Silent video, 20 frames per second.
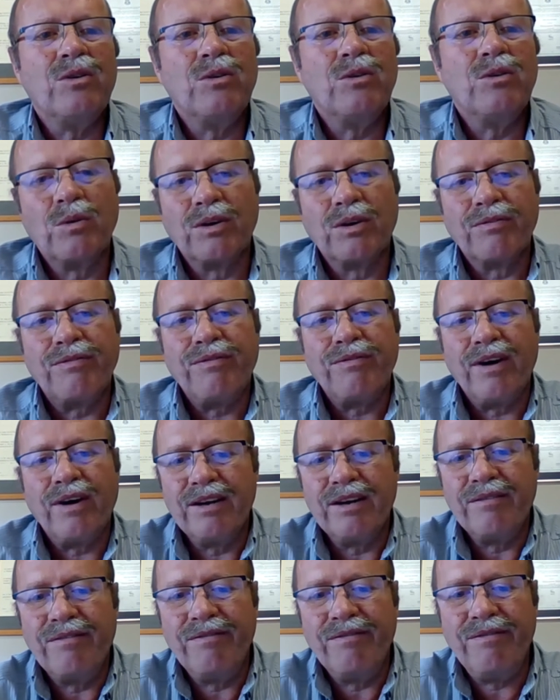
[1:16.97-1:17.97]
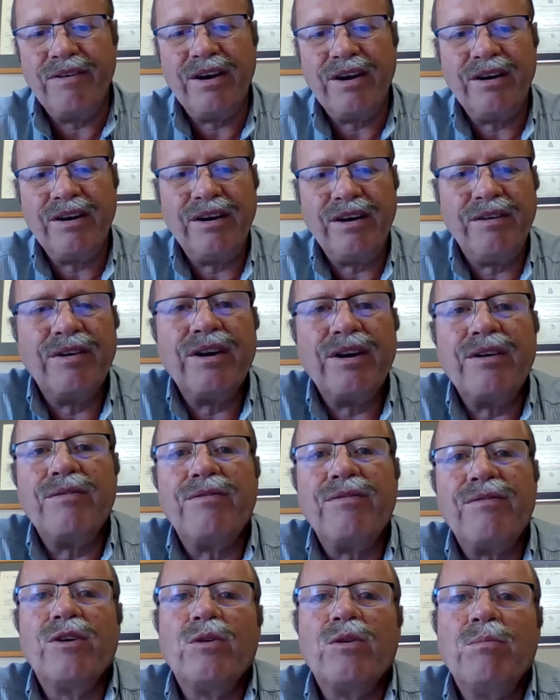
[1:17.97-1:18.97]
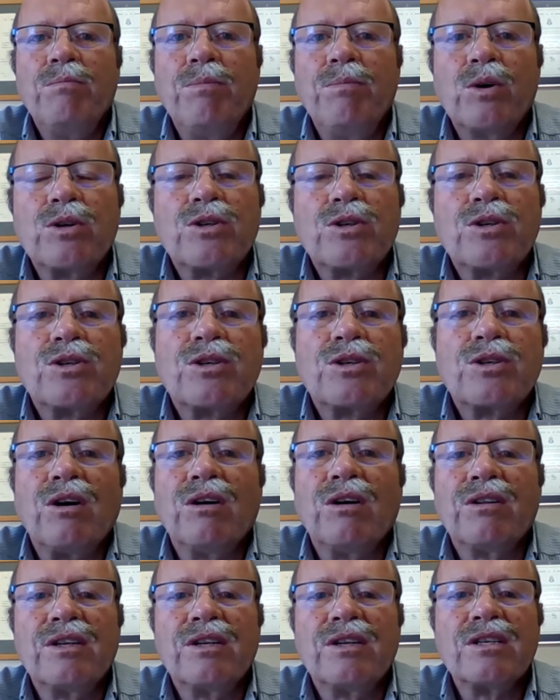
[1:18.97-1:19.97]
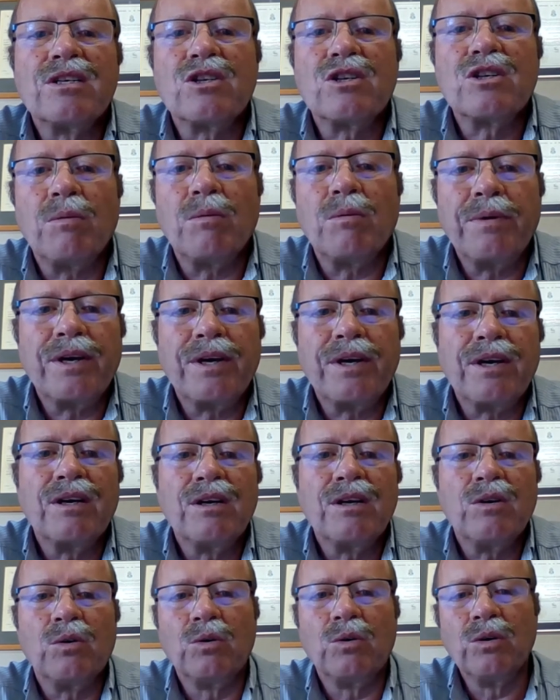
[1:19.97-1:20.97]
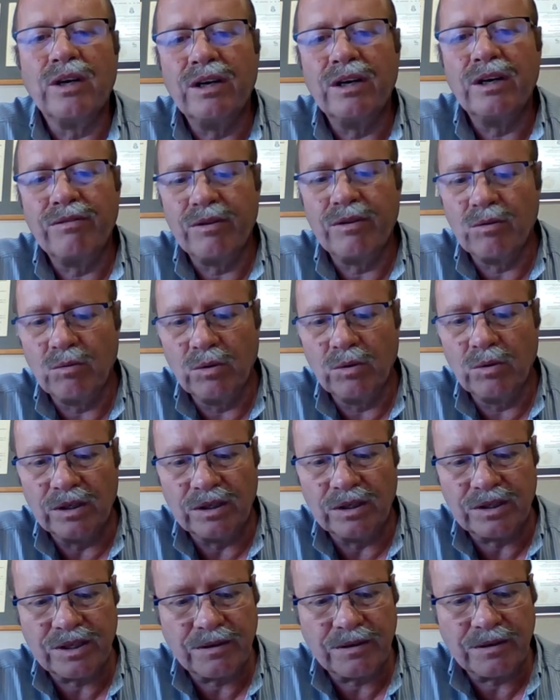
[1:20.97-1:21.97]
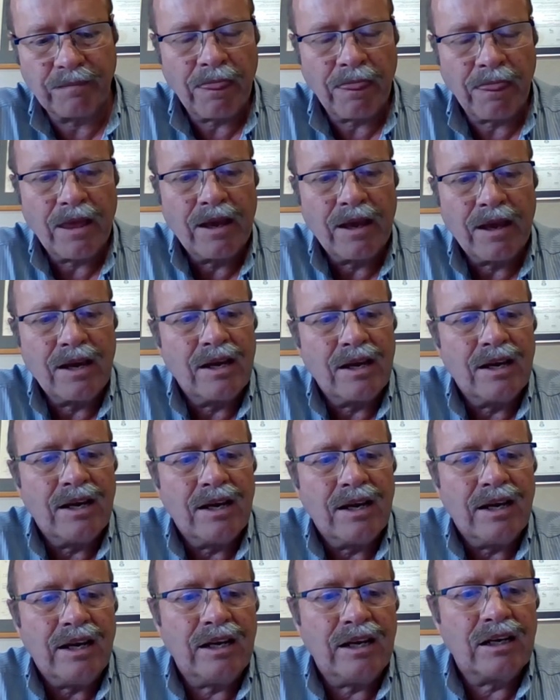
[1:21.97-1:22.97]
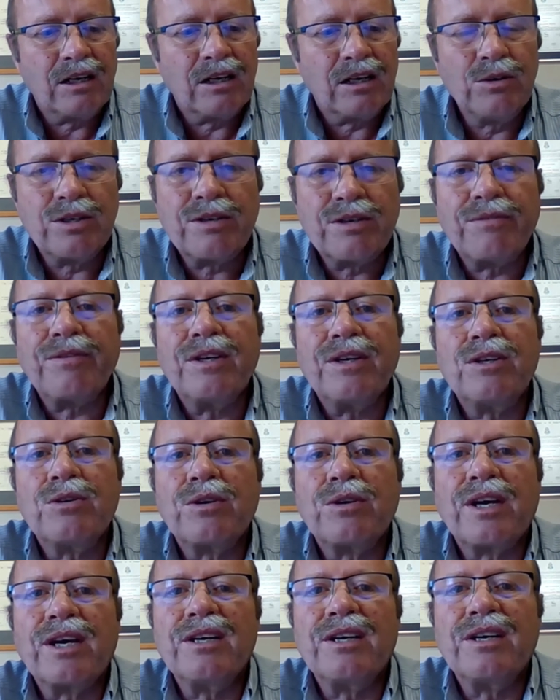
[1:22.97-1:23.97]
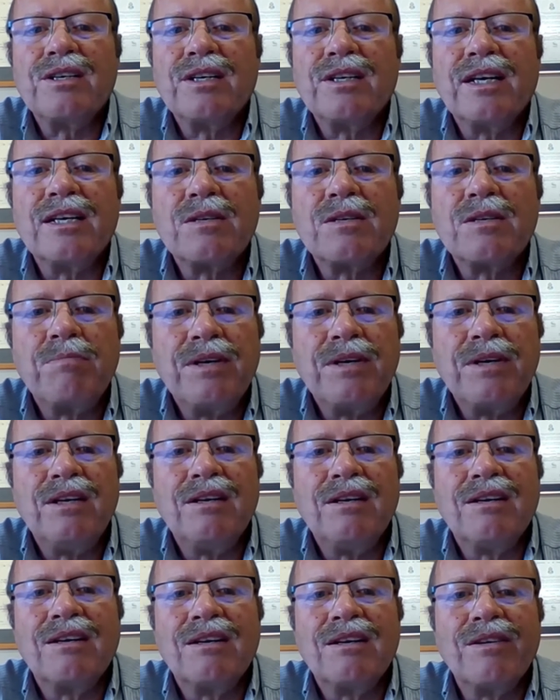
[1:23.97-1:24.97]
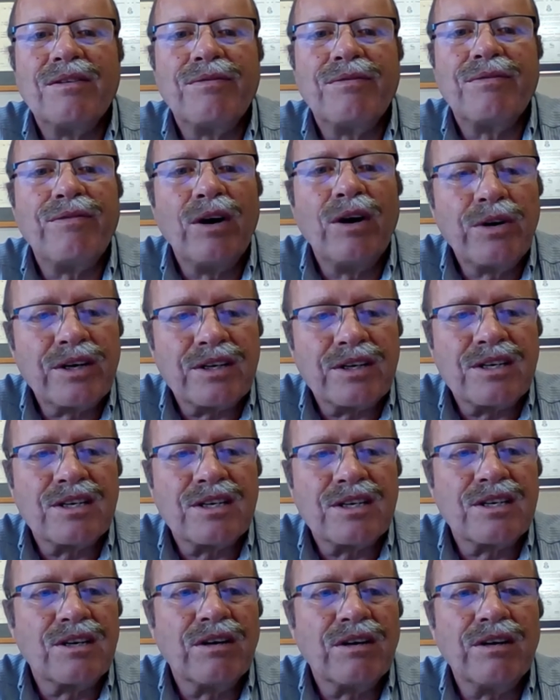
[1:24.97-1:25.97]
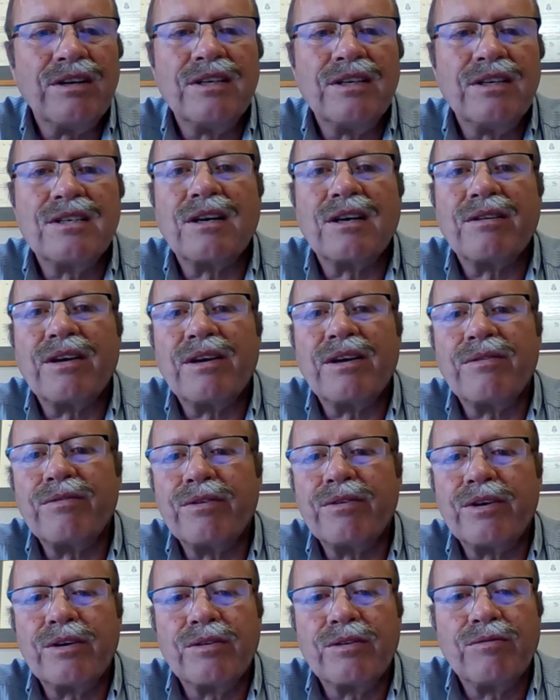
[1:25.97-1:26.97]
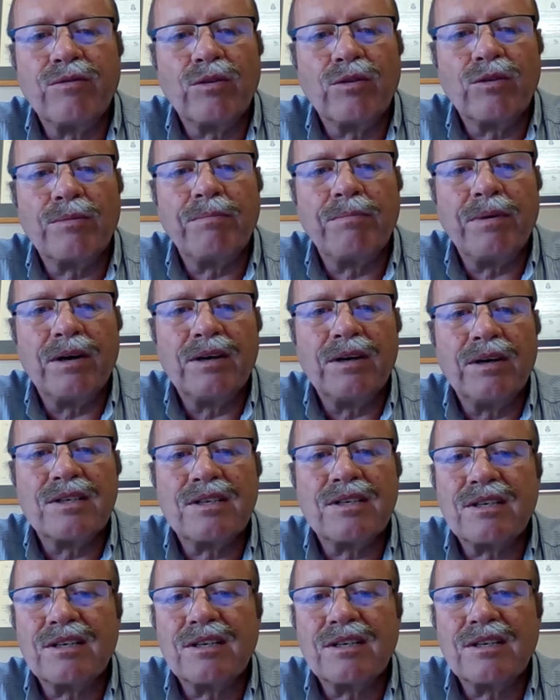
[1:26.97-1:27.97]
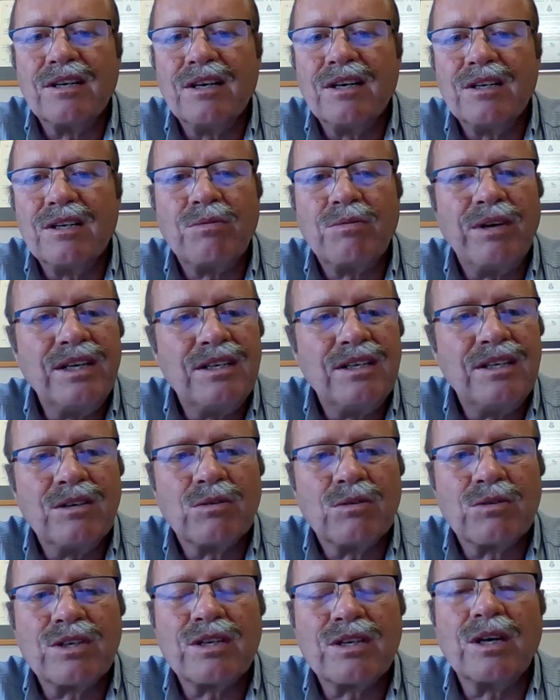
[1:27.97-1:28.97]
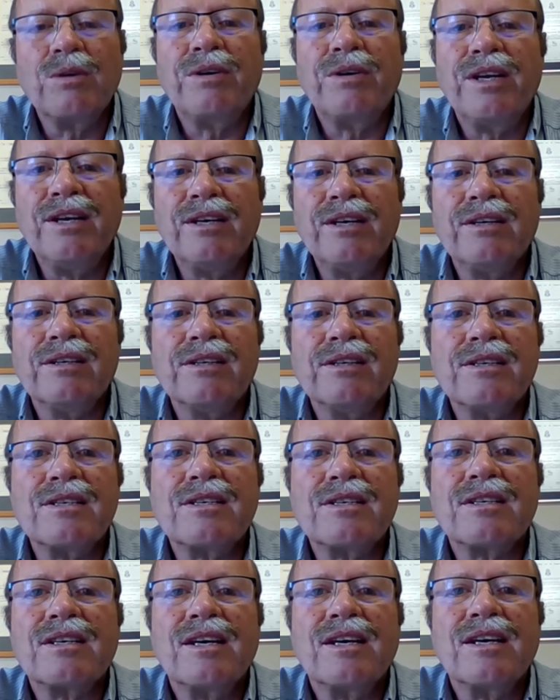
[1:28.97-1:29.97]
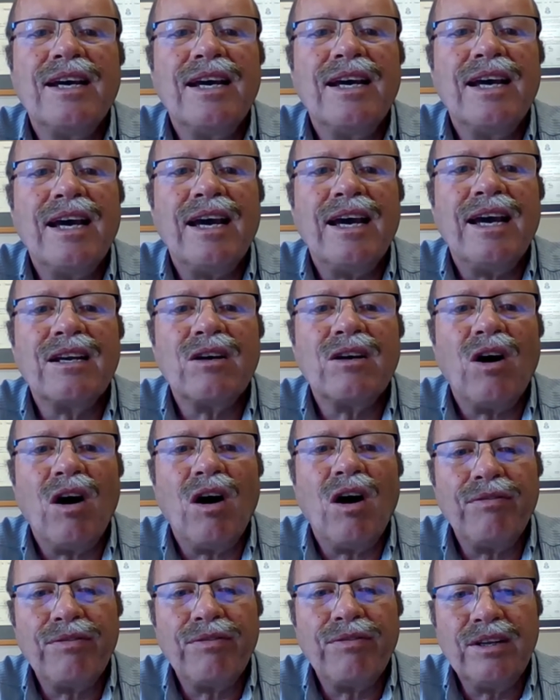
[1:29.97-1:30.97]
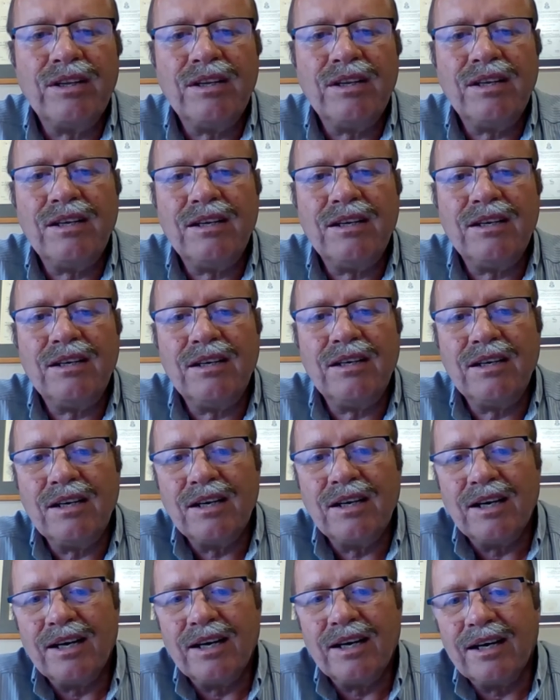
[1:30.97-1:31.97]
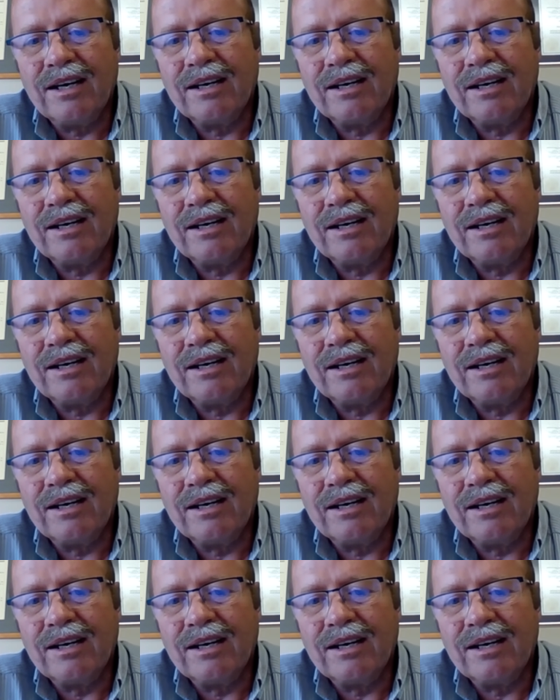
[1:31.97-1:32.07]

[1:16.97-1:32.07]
you will find very, very few books on this topic all over the world. Inclusive education has been the focus, in South Africa for the past 20 or so years. And often the